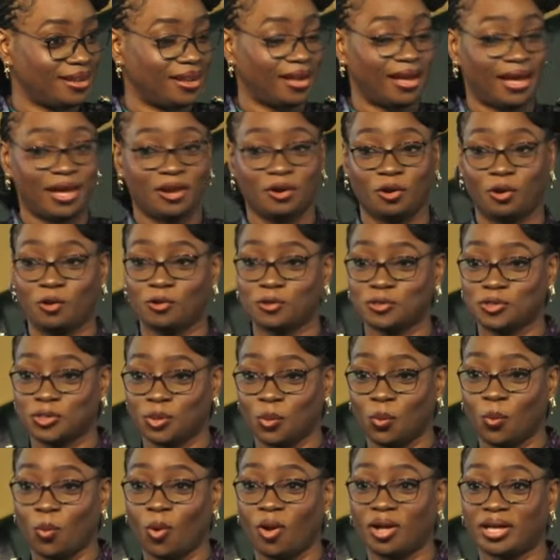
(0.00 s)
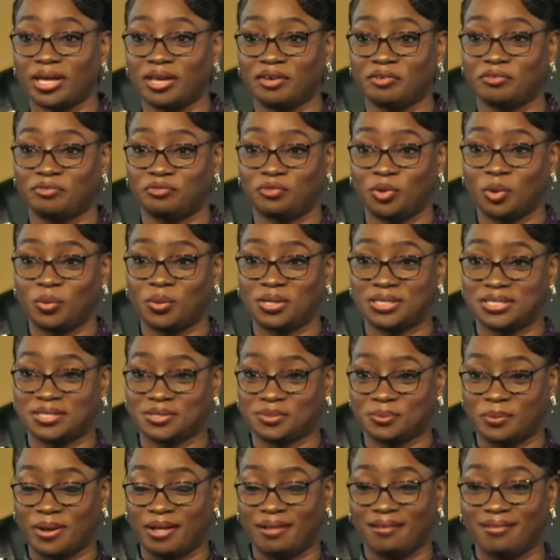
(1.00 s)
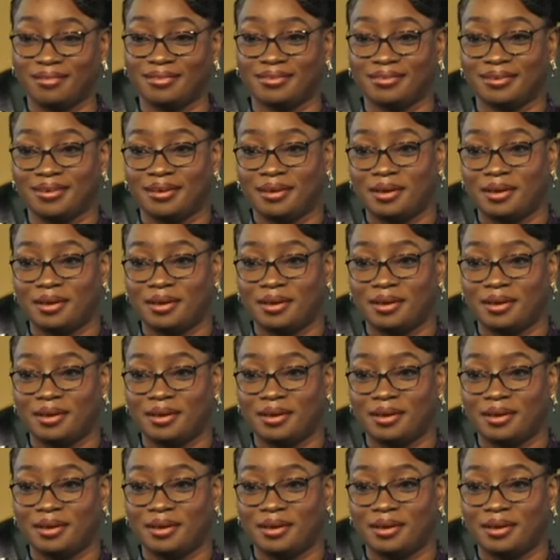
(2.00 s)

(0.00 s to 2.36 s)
and also walking forward as well,